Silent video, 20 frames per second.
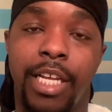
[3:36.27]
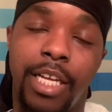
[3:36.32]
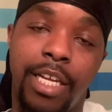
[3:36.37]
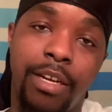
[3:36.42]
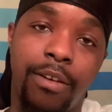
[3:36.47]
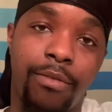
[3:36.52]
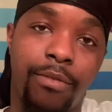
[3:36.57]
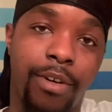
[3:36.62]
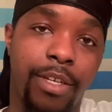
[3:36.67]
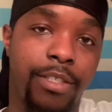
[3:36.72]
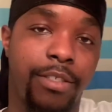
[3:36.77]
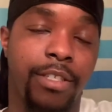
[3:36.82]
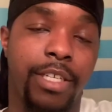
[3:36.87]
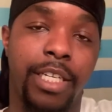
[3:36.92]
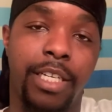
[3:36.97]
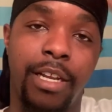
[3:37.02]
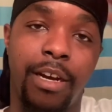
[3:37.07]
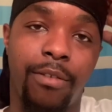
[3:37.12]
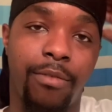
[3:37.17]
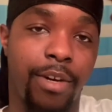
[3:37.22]
Once you get
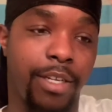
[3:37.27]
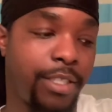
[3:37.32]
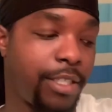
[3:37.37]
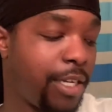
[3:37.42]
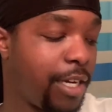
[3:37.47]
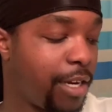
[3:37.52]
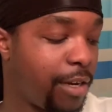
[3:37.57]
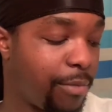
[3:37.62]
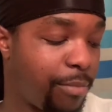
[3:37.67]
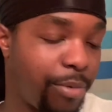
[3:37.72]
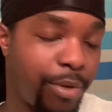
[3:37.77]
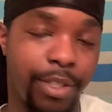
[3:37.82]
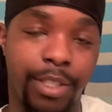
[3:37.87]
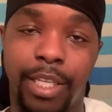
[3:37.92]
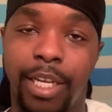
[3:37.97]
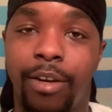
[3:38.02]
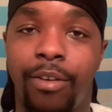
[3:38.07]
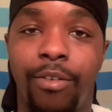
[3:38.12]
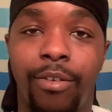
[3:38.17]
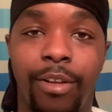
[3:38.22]
done washing your hair, put that
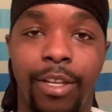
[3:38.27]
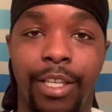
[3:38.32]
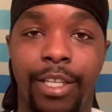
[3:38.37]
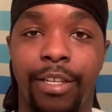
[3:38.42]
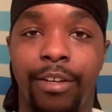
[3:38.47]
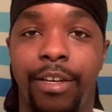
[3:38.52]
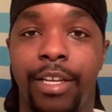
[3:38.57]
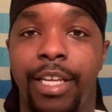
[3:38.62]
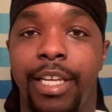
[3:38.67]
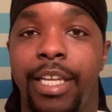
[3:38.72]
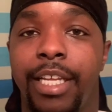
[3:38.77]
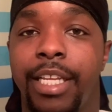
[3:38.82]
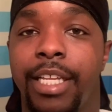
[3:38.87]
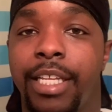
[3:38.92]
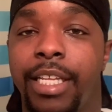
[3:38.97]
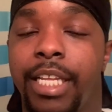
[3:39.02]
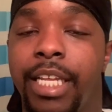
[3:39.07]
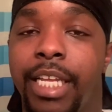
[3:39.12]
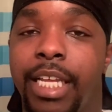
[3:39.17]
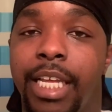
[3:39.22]
oil in your head,
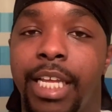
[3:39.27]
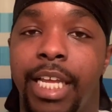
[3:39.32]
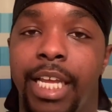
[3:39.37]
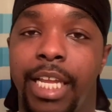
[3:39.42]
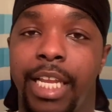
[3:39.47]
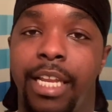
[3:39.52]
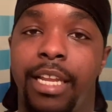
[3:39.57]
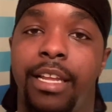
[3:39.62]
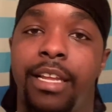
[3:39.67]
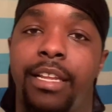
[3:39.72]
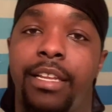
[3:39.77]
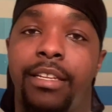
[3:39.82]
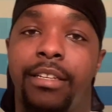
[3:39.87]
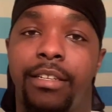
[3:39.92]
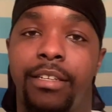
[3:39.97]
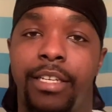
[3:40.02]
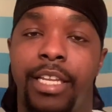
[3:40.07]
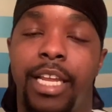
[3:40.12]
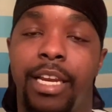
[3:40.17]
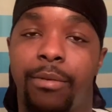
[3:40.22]
and
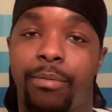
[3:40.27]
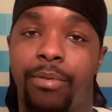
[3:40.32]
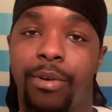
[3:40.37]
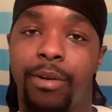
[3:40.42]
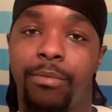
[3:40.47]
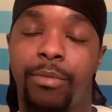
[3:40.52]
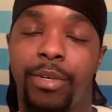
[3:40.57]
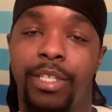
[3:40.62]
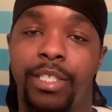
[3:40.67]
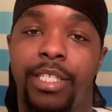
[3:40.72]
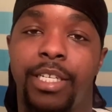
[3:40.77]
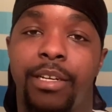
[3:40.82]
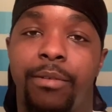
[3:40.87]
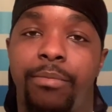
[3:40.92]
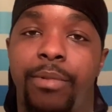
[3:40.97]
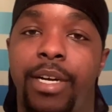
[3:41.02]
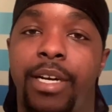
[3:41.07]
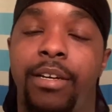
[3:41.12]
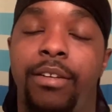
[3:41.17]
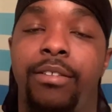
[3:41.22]
that'll pretty much help
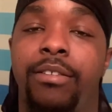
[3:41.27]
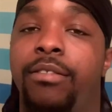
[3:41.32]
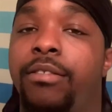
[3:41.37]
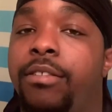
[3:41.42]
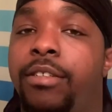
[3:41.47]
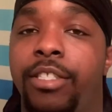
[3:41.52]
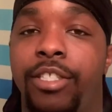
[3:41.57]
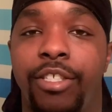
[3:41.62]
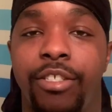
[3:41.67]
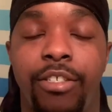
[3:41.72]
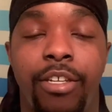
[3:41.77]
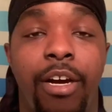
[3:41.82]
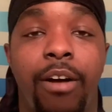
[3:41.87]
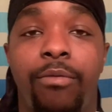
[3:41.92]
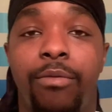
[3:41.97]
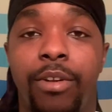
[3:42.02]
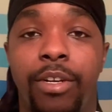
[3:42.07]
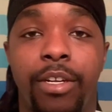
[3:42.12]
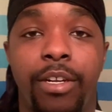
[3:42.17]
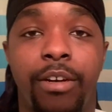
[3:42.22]
out, because you don't
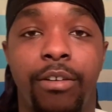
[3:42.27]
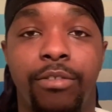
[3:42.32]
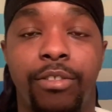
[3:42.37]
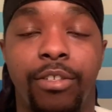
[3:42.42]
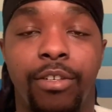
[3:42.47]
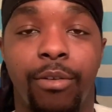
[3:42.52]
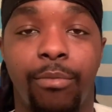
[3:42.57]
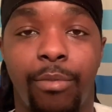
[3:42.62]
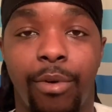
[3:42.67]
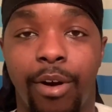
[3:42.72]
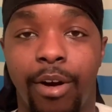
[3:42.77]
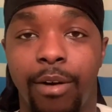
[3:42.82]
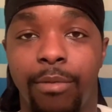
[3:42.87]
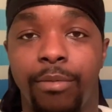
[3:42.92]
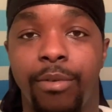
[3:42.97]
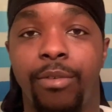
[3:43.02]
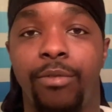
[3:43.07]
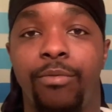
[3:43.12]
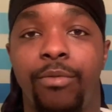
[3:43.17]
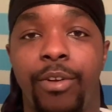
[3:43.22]
want to go to the barber
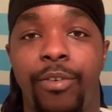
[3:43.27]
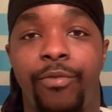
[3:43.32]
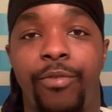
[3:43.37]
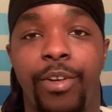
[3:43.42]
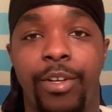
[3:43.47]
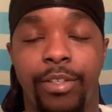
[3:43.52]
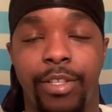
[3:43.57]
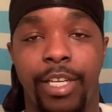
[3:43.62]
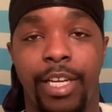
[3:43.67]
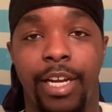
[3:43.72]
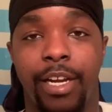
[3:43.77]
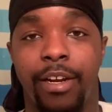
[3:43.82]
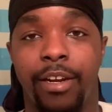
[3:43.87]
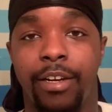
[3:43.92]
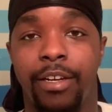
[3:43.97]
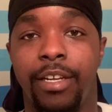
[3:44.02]
with filthy hair,